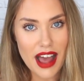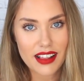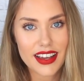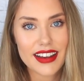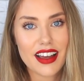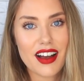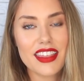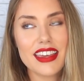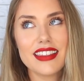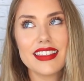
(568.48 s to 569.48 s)
palette. Now,
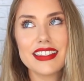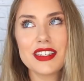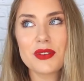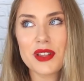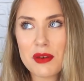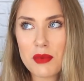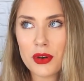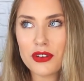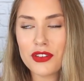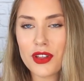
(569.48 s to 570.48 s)
I think that this is really
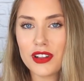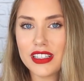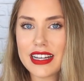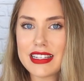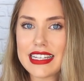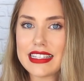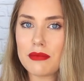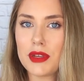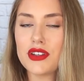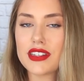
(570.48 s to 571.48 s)
important for the holiday
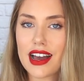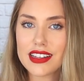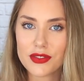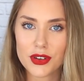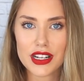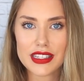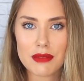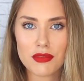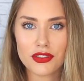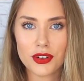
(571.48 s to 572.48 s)
season because, as I've already
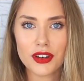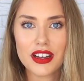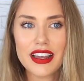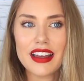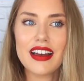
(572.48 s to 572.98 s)
said before,